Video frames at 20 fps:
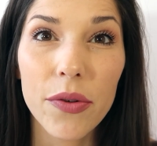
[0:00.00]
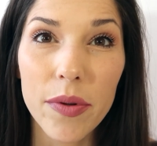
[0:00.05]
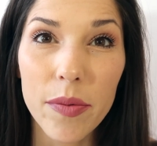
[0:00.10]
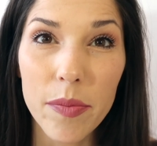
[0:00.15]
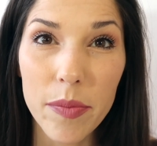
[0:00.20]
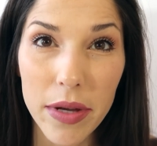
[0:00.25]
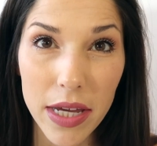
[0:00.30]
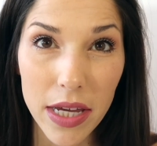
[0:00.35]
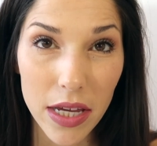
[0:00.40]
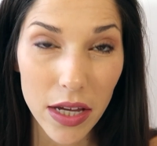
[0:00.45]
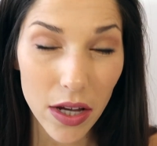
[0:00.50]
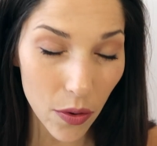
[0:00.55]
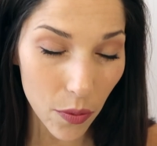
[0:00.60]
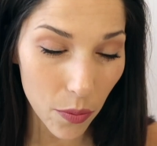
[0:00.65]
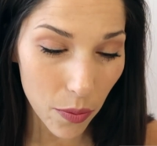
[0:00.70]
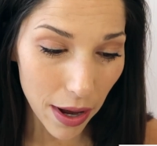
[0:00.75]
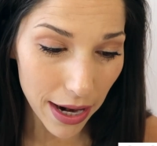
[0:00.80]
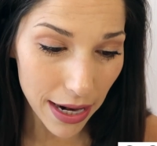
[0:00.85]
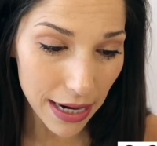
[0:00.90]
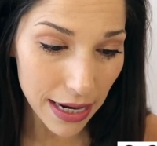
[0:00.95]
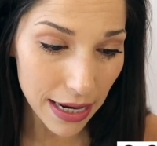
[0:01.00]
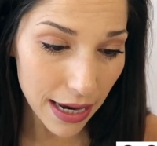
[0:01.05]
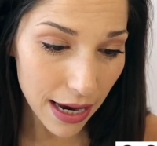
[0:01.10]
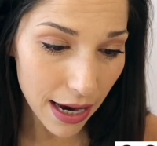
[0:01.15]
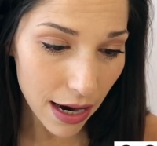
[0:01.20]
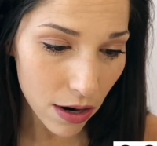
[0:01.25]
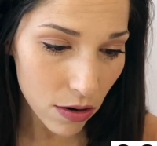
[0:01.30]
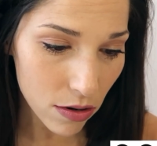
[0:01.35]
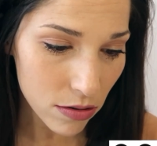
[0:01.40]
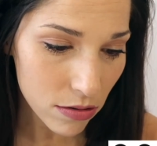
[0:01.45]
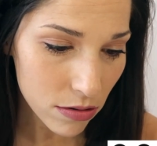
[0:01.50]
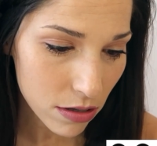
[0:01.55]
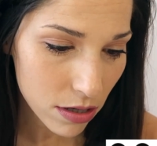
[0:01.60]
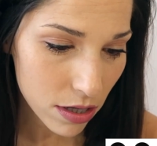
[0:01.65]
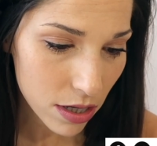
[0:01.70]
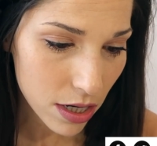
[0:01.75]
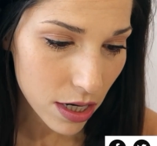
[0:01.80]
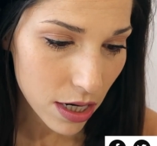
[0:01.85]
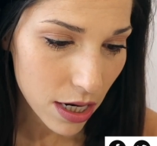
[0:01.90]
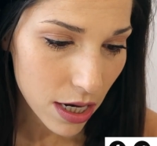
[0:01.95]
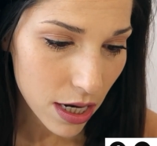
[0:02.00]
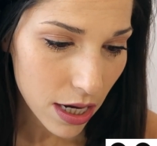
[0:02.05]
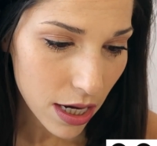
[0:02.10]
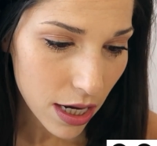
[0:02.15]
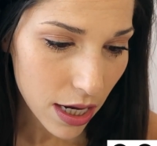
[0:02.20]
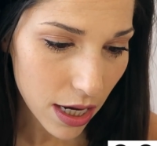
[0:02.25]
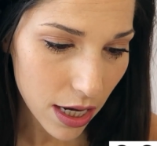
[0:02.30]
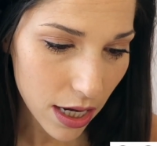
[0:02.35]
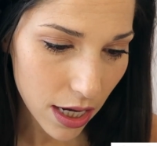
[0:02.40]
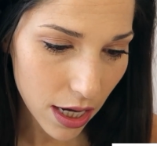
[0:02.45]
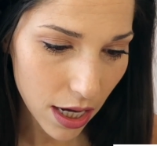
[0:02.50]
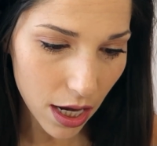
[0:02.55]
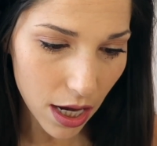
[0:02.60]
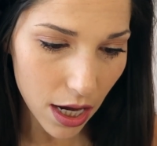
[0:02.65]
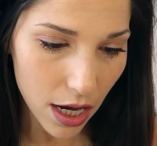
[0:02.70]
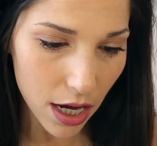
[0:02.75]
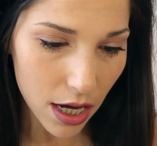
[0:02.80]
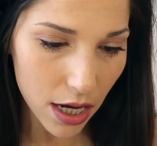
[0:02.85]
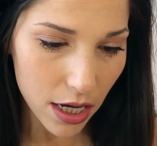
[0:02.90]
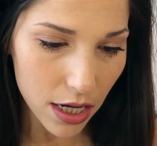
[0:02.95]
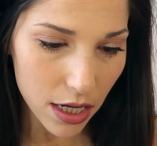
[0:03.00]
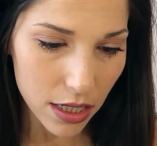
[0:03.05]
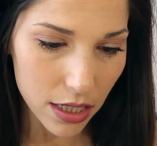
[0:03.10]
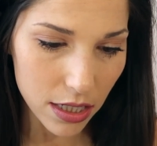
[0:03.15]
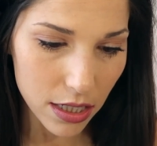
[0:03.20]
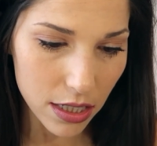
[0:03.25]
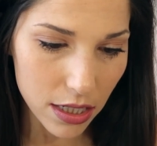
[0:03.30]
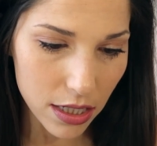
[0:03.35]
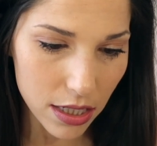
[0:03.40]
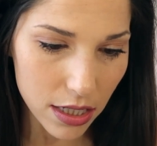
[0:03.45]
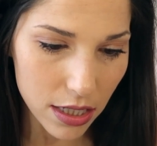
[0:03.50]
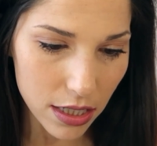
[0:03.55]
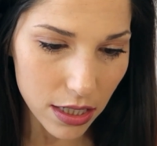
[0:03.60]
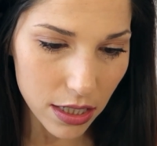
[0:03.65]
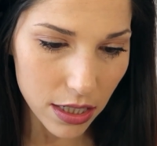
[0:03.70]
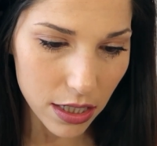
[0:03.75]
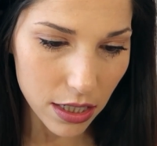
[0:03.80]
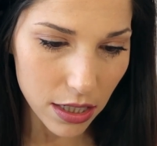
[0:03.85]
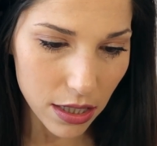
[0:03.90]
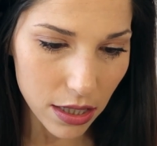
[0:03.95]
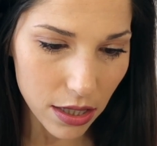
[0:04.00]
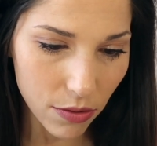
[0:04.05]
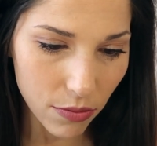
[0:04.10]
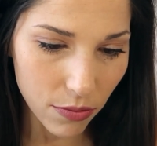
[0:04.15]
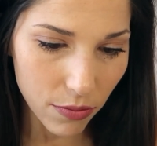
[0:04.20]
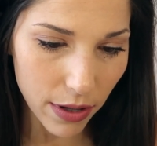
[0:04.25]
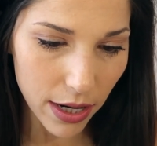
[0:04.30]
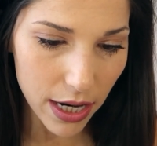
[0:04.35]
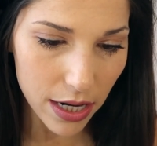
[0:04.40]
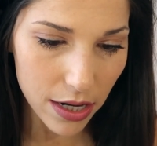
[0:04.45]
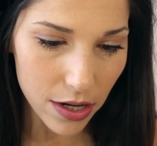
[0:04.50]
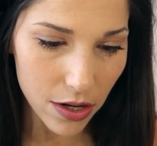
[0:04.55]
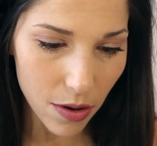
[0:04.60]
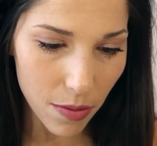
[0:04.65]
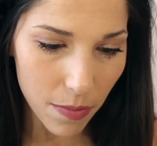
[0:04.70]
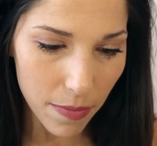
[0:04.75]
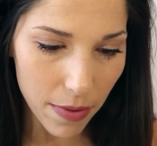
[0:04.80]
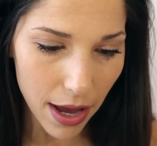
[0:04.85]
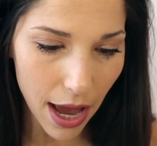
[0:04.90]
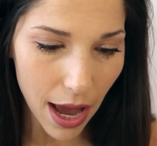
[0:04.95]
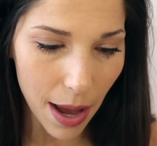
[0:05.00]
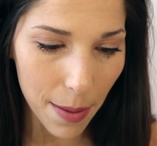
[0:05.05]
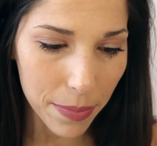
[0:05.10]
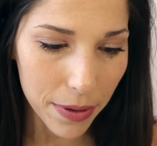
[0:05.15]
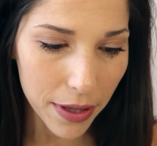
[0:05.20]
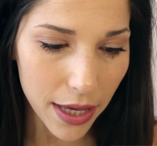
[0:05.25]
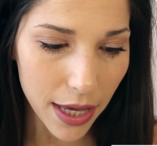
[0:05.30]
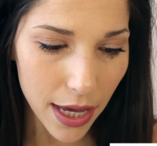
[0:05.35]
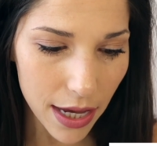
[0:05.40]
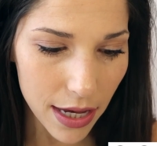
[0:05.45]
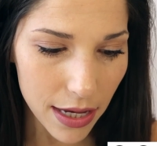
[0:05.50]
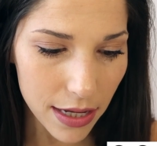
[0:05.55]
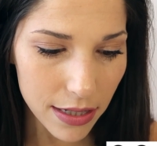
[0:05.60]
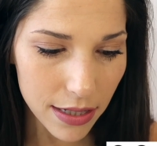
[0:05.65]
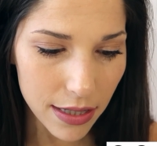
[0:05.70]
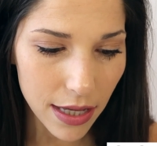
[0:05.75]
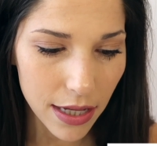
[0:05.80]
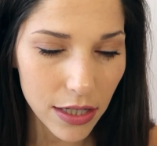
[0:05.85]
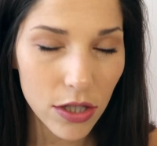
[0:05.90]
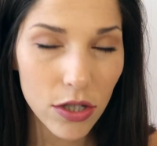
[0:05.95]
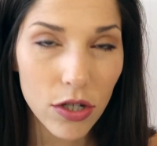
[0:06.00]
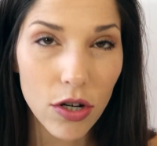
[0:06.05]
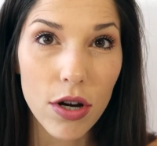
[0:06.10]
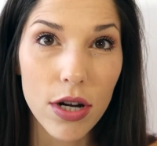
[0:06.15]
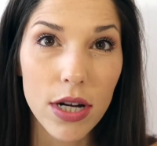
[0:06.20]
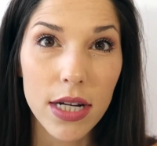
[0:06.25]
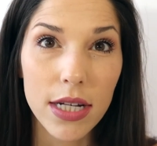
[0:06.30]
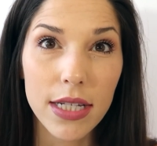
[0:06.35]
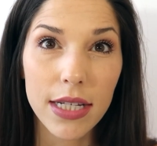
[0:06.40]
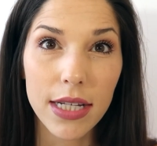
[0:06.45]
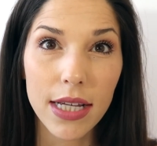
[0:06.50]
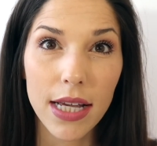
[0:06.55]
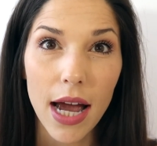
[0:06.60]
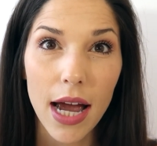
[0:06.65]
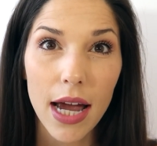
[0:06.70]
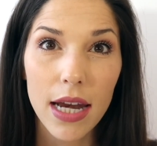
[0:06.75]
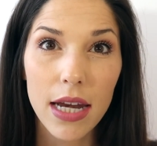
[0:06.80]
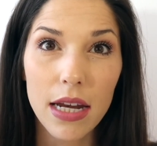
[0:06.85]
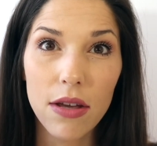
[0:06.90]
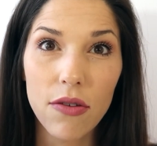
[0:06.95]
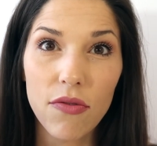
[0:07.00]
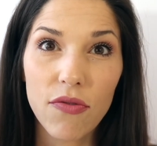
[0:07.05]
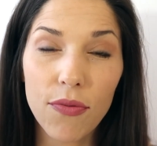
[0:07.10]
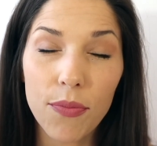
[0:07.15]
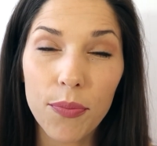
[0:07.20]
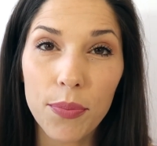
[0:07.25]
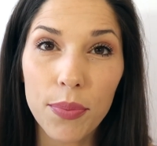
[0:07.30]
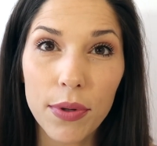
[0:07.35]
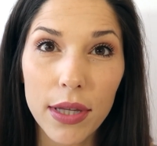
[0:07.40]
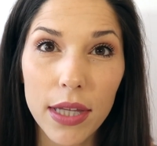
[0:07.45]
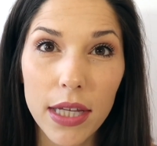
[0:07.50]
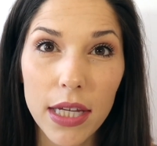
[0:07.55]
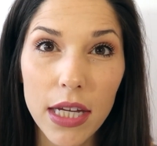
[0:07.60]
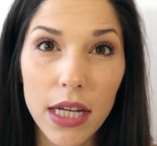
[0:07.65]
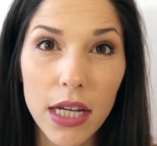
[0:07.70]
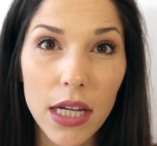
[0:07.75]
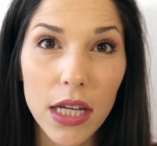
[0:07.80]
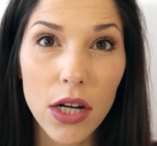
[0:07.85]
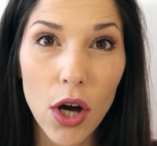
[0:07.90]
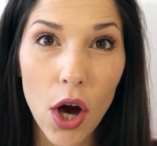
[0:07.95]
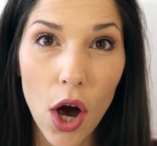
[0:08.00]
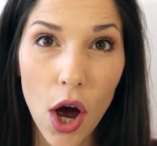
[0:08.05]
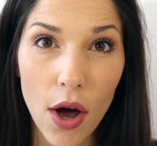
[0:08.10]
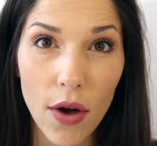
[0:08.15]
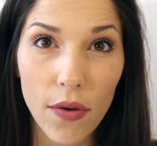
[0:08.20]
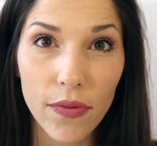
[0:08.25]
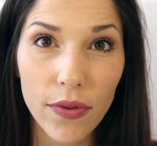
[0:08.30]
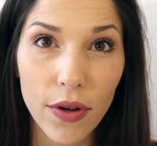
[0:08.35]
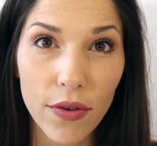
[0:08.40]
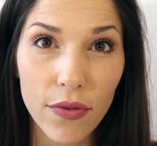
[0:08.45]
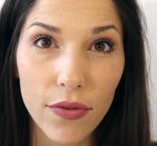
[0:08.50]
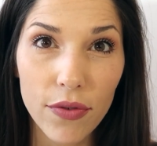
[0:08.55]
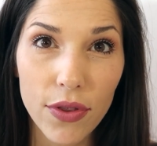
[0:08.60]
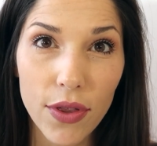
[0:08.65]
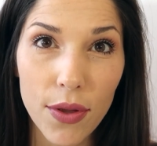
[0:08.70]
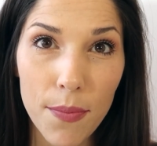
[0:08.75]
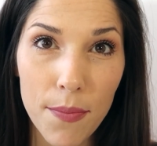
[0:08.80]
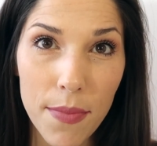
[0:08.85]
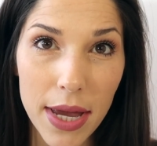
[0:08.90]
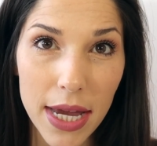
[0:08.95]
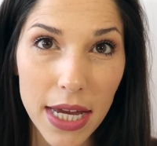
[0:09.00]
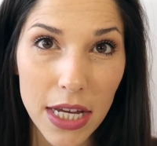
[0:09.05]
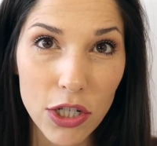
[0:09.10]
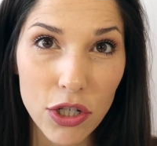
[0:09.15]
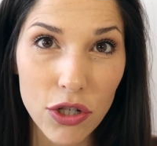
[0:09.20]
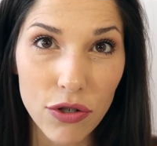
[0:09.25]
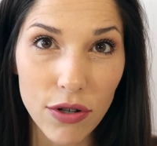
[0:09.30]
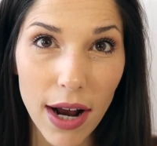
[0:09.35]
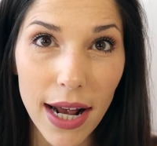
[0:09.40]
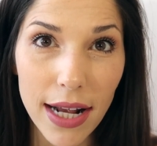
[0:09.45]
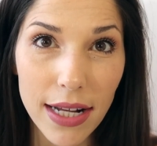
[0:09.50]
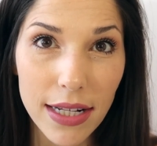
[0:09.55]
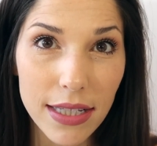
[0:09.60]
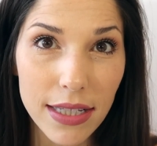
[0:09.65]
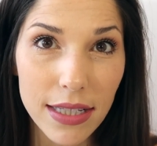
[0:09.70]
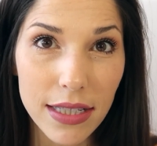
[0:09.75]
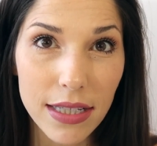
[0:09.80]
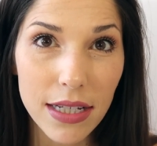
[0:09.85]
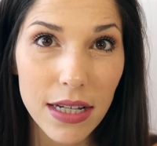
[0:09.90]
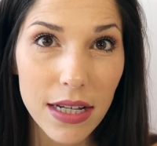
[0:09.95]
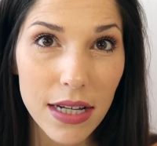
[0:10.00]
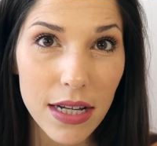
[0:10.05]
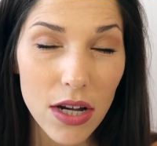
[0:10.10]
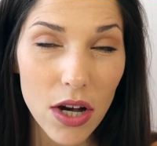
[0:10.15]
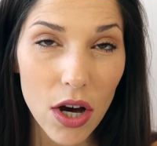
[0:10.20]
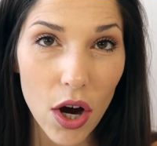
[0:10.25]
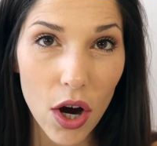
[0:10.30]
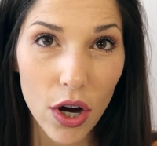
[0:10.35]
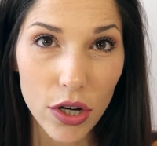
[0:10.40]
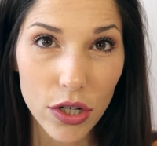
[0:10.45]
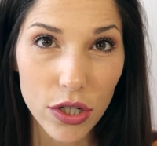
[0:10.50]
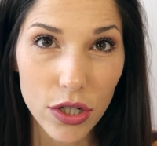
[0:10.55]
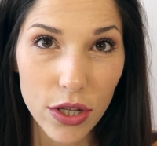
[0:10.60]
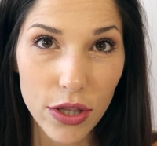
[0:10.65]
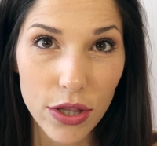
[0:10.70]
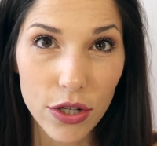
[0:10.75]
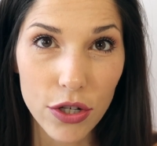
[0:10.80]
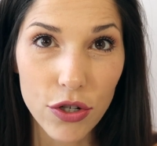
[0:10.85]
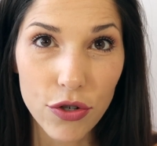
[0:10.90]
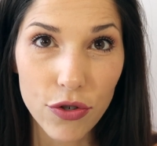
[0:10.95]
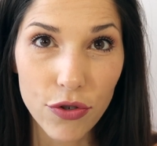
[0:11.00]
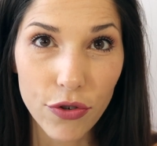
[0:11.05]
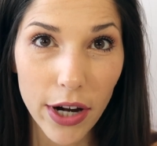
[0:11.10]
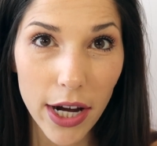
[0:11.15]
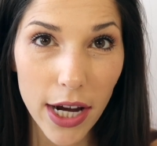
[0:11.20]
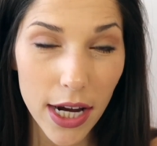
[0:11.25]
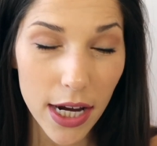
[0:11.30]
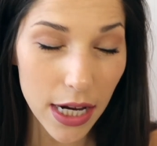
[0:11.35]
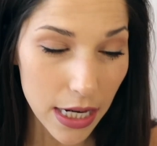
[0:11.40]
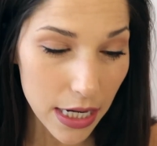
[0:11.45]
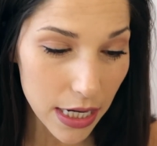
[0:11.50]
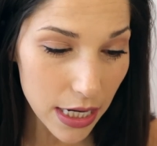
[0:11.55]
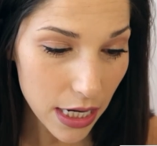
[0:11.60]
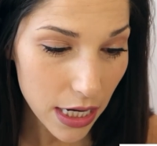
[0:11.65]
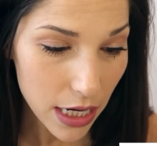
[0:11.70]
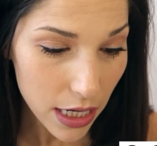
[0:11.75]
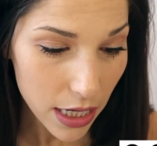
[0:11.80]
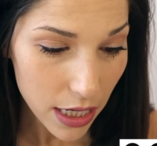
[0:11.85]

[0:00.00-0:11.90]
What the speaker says: would be a wedding gown, and the random appliques that started to kind of bleed off of the main dress onto the train